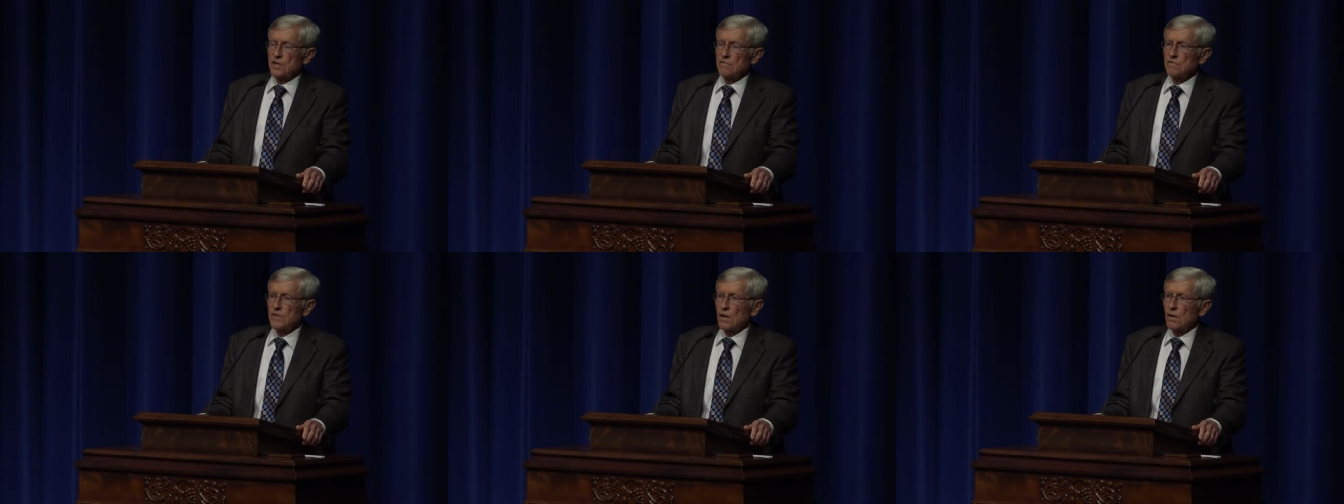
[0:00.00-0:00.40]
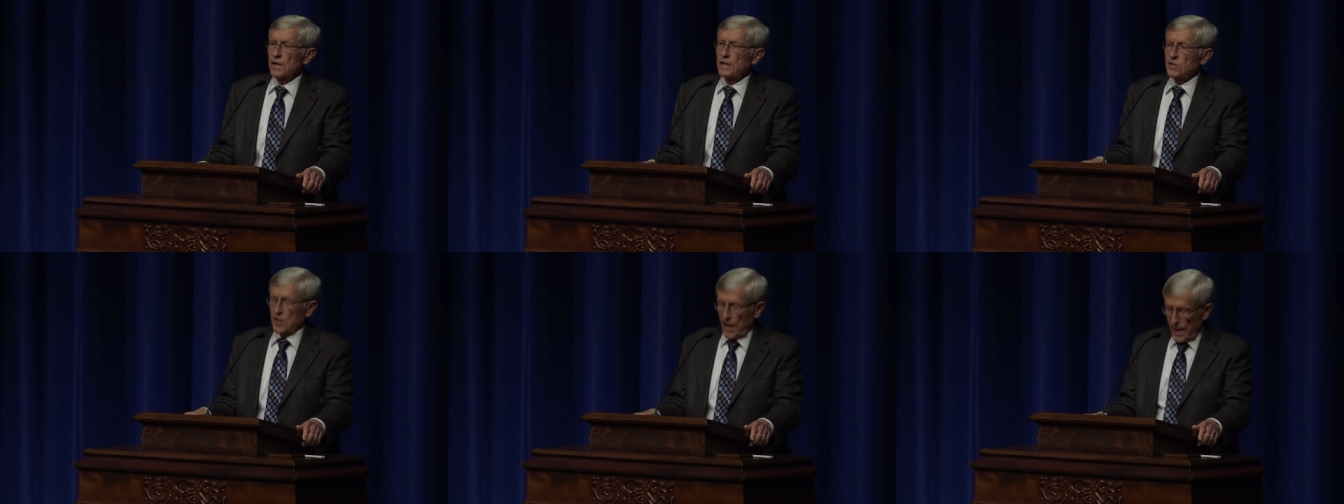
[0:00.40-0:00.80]
in
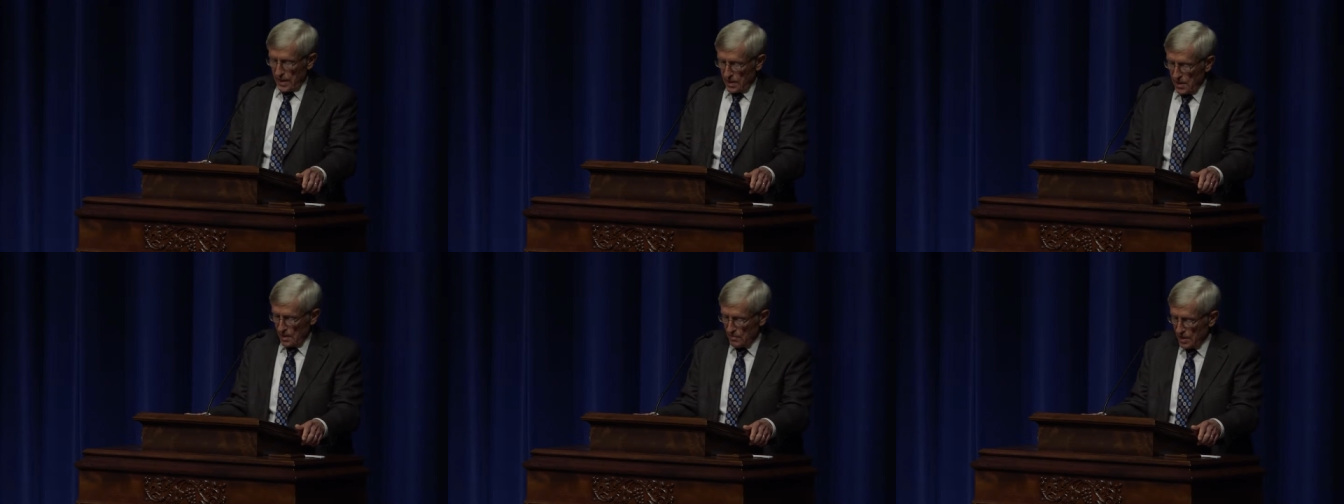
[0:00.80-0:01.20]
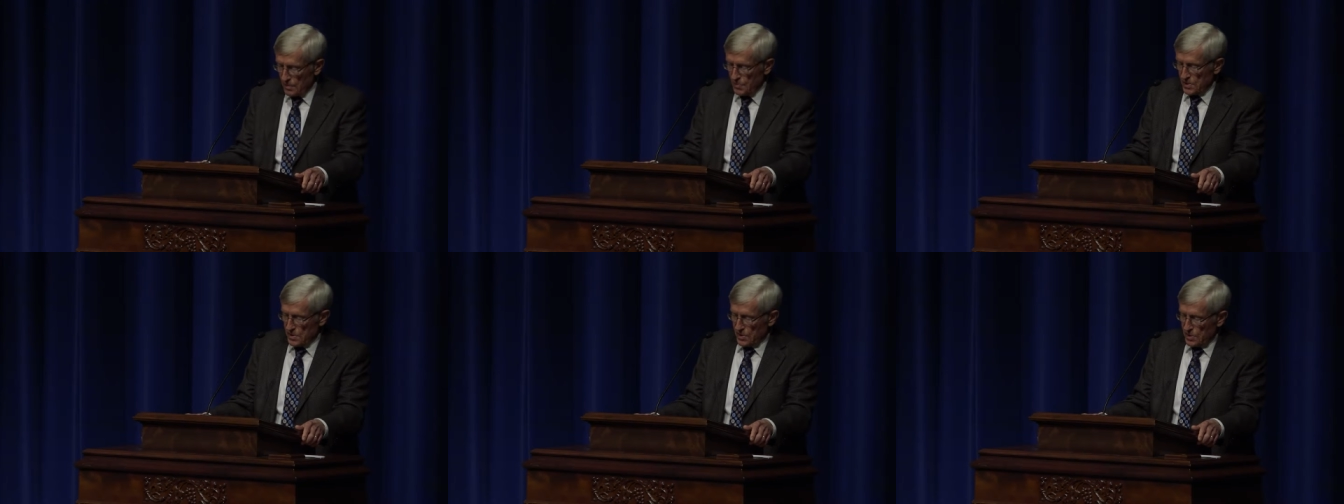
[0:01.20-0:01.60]
various
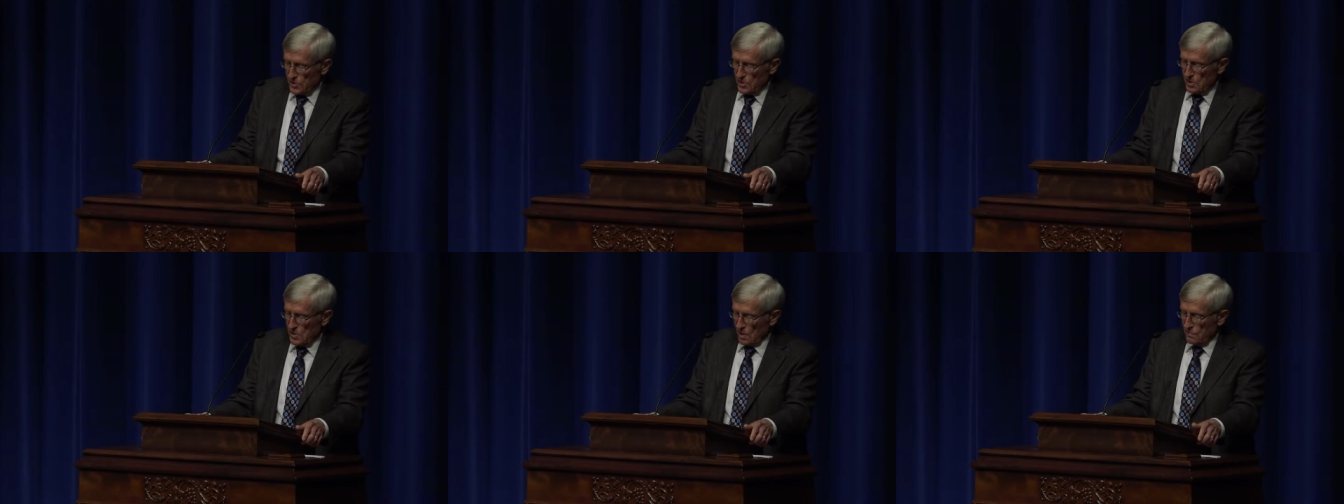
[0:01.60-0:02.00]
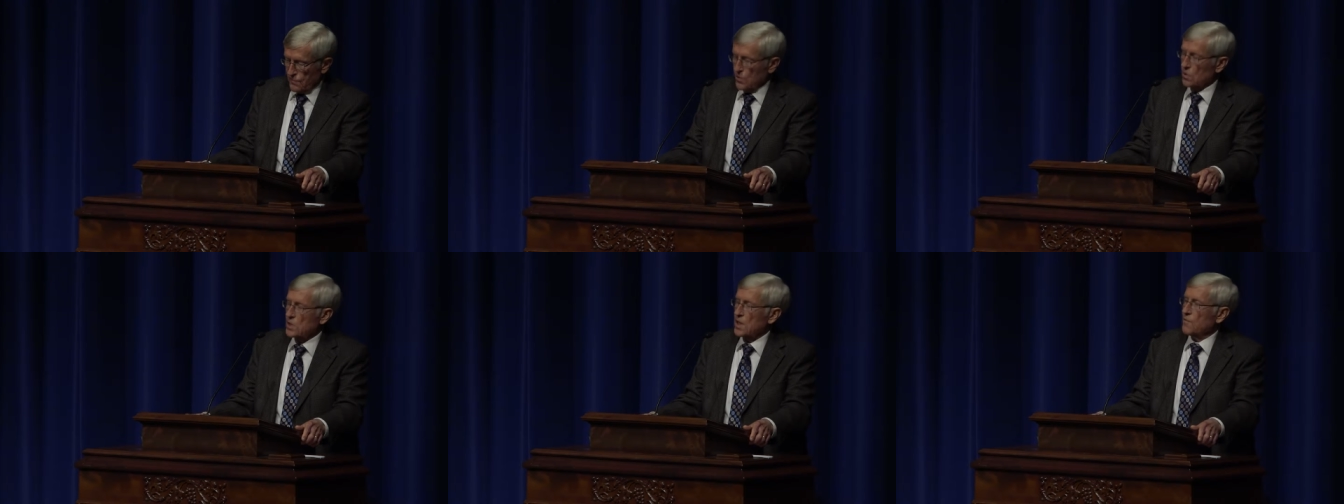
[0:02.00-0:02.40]
academic positions at
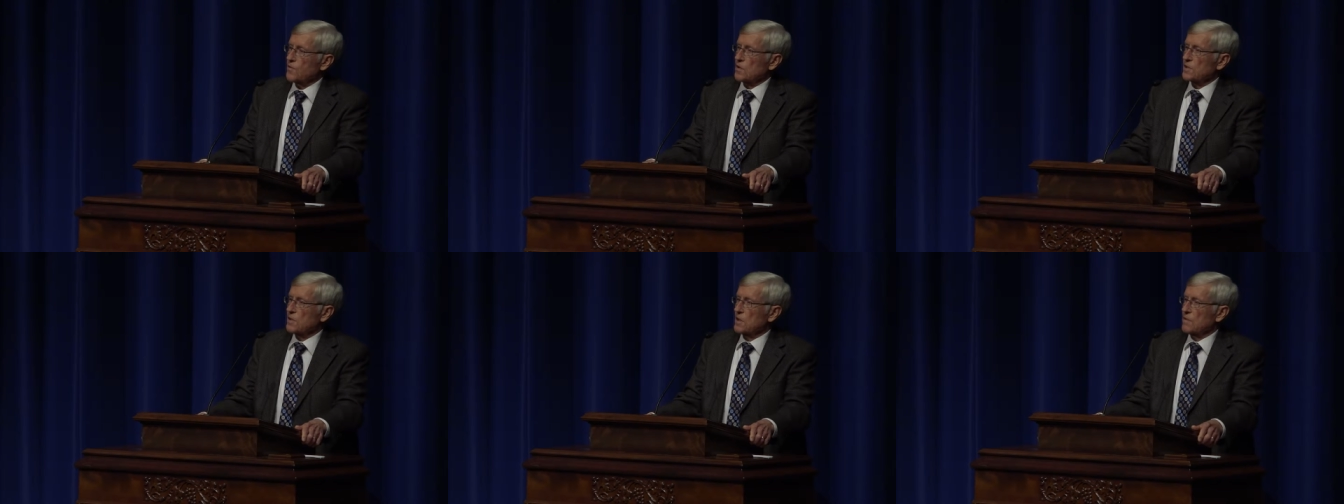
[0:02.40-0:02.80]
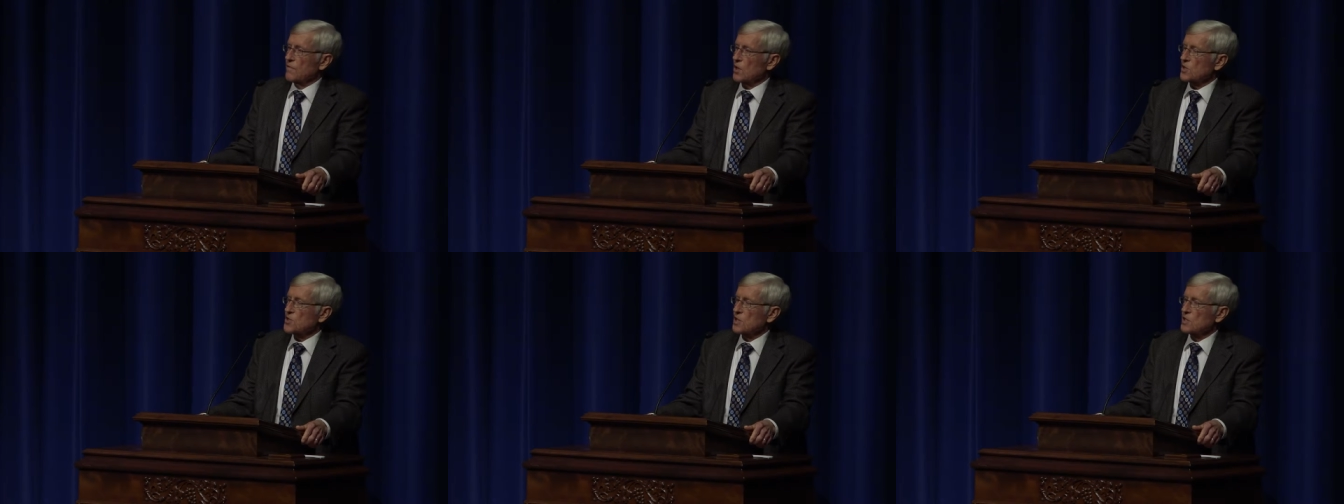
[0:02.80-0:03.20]
four different
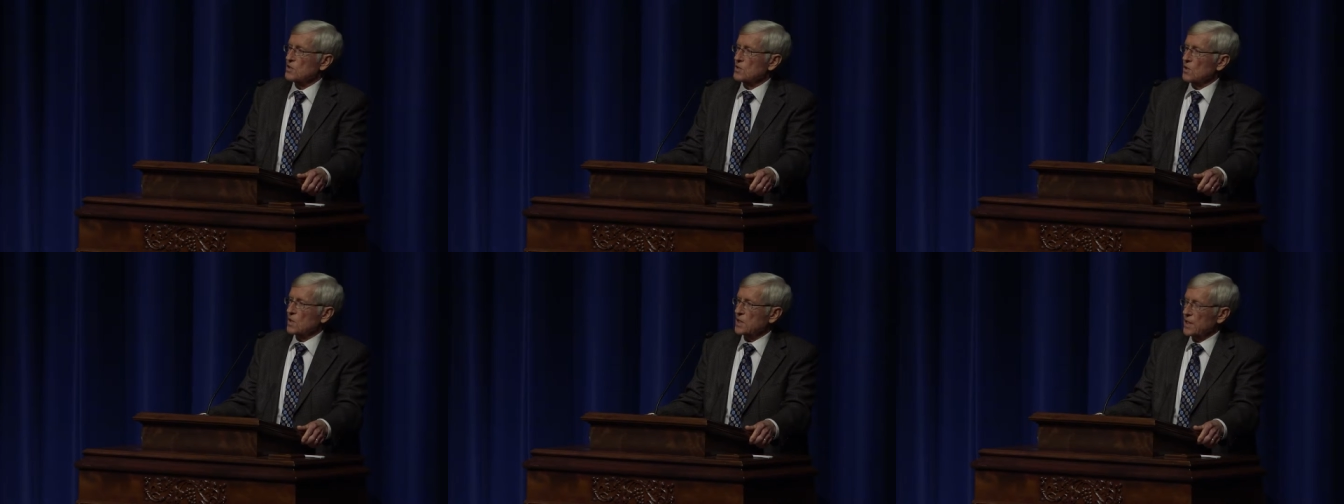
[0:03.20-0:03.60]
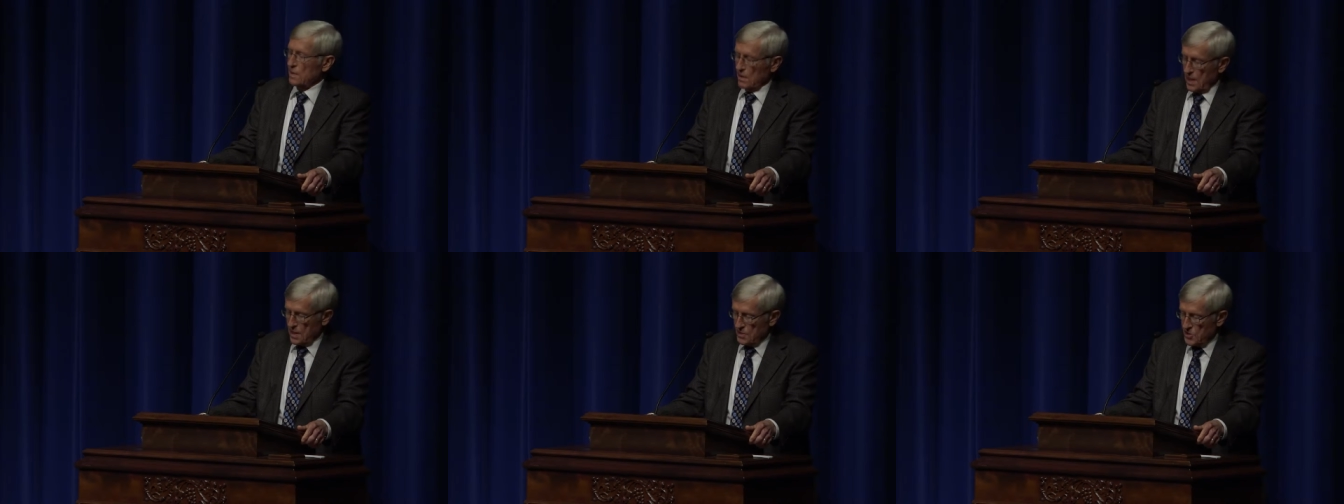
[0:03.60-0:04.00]
universities, North
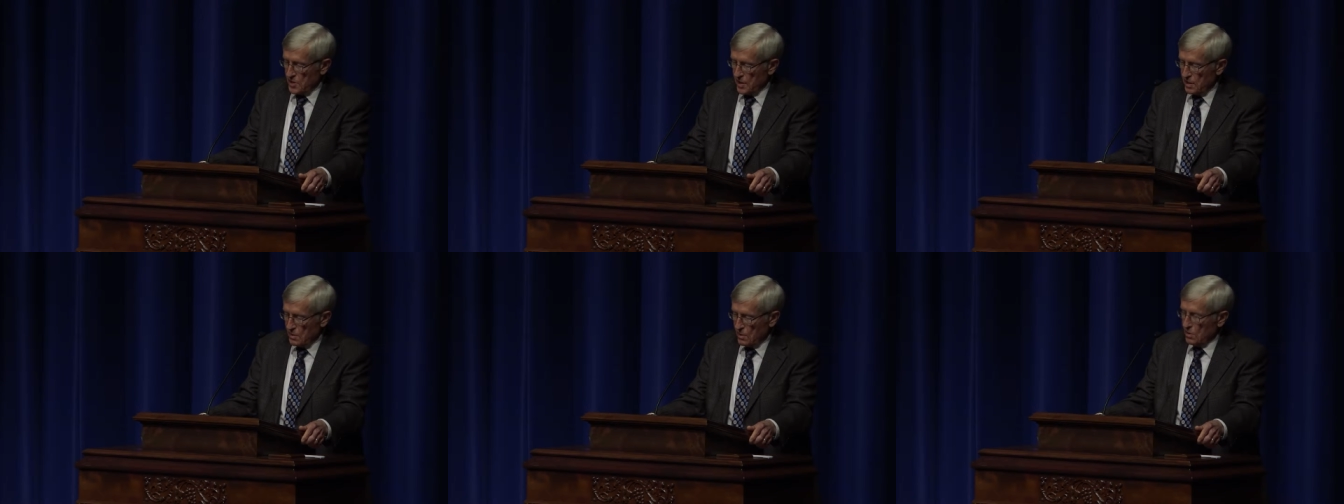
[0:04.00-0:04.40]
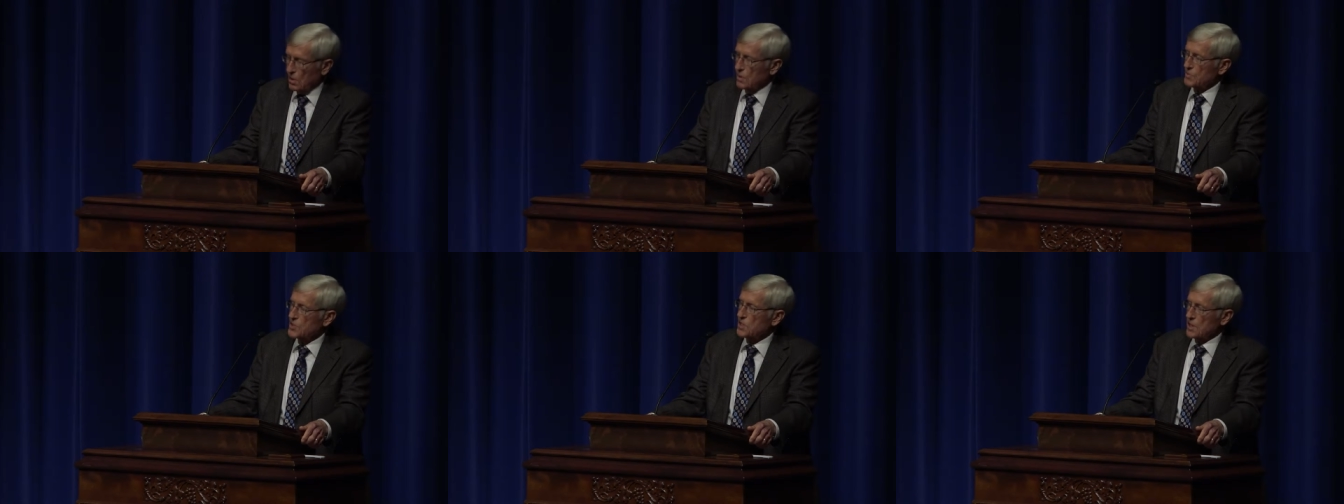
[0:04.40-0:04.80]
Carolina State,
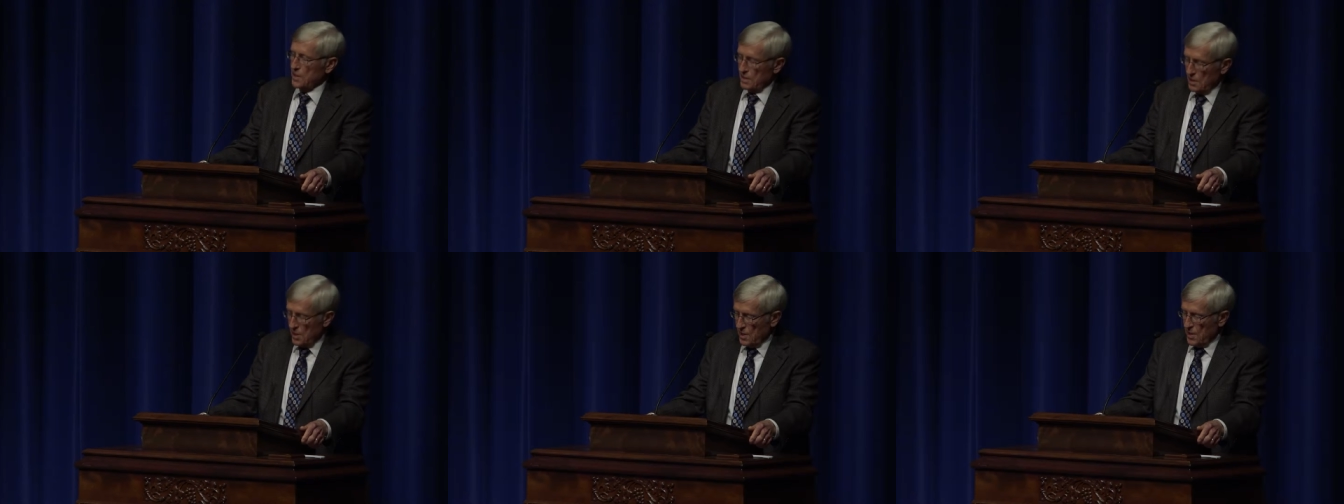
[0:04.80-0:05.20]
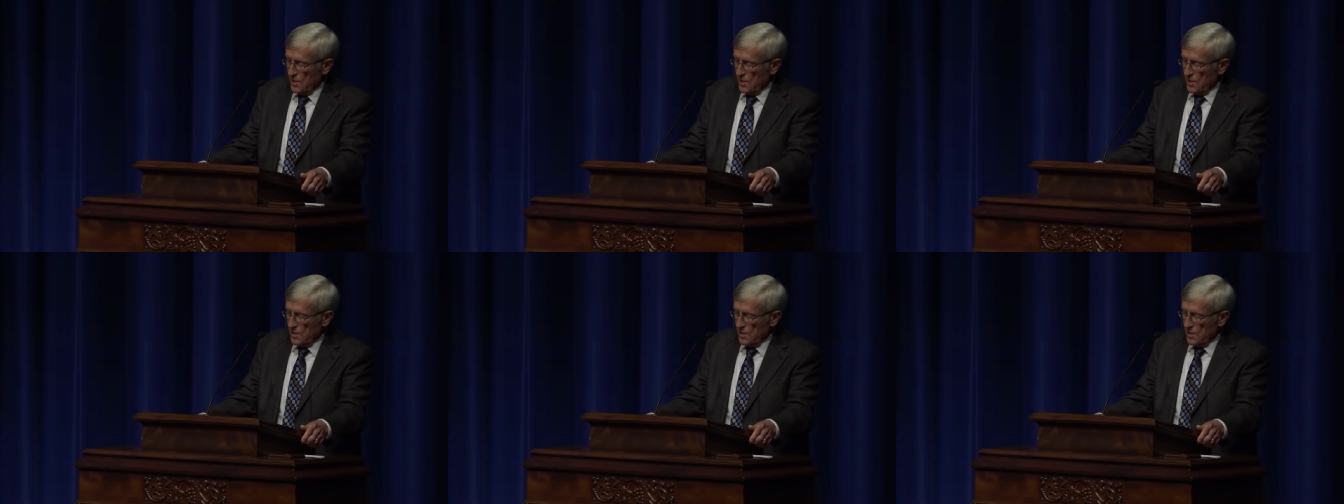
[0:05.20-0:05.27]
Oklahoma State,